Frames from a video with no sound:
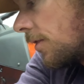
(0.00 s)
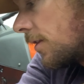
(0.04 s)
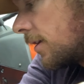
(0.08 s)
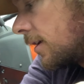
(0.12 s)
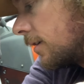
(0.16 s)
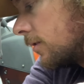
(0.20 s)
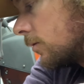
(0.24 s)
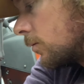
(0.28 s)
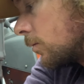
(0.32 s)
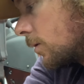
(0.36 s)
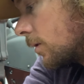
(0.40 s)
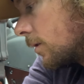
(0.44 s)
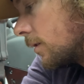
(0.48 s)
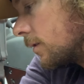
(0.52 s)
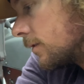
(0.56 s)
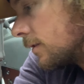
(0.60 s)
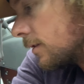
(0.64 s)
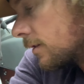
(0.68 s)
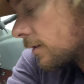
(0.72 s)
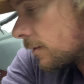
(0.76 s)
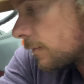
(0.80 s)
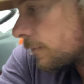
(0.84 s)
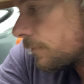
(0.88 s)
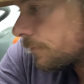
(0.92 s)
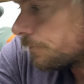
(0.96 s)
these
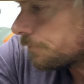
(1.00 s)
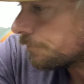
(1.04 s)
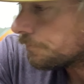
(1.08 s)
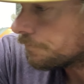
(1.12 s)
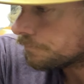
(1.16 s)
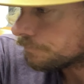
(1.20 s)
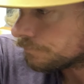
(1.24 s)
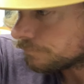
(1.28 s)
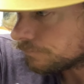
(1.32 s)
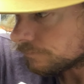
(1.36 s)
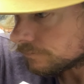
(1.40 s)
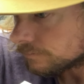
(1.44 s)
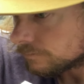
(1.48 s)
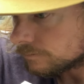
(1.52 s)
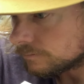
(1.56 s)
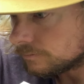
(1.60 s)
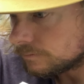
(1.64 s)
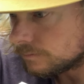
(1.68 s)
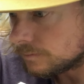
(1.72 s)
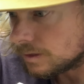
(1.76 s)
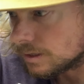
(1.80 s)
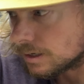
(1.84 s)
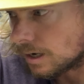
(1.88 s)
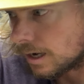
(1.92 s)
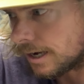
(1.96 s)
ones,
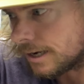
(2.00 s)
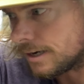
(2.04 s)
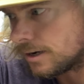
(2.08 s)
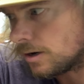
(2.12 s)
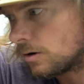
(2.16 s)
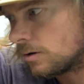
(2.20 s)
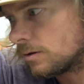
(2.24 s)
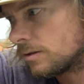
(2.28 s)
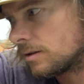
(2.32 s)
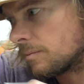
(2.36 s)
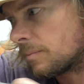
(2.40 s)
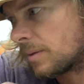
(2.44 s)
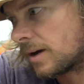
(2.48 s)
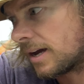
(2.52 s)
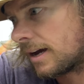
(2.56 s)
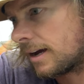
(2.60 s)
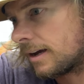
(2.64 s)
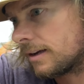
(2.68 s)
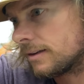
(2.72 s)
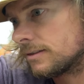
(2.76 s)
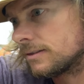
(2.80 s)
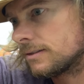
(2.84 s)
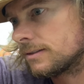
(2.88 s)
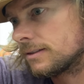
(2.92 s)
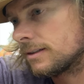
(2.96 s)
I know in the
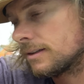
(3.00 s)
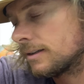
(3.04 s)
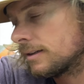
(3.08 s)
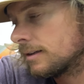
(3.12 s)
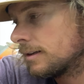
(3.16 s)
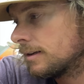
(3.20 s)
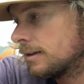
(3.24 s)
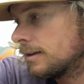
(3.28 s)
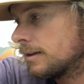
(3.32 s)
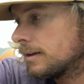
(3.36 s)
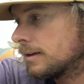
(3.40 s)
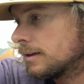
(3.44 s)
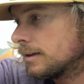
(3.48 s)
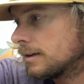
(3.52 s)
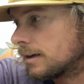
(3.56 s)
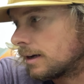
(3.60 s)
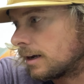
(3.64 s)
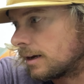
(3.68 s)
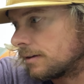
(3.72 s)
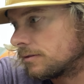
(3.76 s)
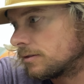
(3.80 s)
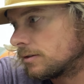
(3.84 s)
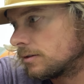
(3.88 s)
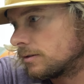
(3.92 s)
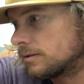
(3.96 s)
past
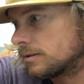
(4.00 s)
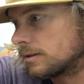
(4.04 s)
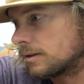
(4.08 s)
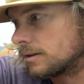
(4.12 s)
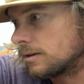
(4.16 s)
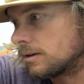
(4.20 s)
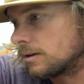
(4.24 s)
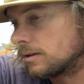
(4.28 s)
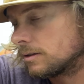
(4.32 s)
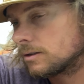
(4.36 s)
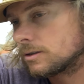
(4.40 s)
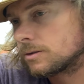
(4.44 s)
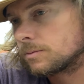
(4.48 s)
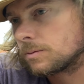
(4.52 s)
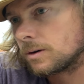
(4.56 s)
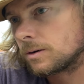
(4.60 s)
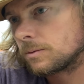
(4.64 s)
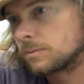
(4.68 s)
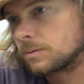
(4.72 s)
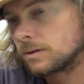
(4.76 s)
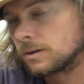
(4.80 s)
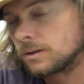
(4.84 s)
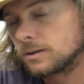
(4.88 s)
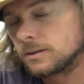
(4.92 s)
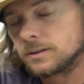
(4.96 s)
I've used on other spark
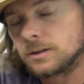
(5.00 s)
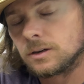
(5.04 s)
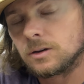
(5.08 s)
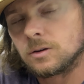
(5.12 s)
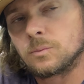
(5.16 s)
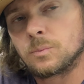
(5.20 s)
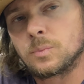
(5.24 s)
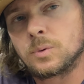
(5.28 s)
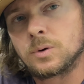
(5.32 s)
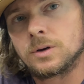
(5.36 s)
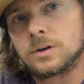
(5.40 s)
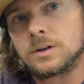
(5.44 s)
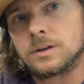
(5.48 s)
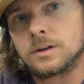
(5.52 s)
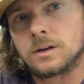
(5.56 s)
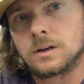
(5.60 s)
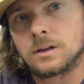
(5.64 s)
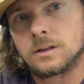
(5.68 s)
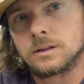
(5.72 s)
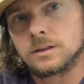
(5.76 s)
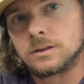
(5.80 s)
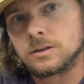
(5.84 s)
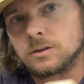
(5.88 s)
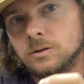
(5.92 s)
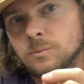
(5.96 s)
plugs, I'll put a
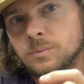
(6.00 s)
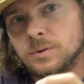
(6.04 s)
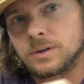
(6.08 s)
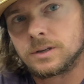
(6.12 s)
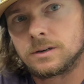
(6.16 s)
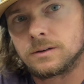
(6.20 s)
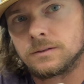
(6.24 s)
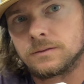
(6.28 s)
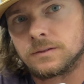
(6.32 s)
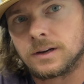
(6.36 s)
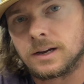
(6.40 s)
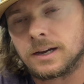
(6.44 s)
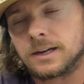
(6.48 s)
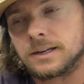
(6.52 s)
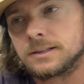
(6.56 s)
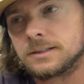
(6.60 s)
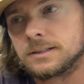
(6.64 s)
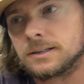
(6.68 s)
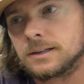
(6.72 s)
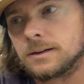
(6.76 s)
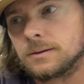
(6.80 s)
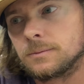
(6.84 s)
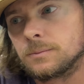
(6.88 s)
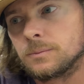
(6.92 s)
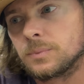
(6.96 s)
little bit of high
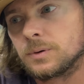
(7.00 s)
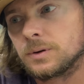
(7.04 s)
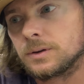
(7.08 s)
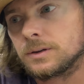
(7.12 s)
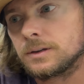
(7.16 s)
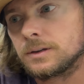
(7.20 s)
temp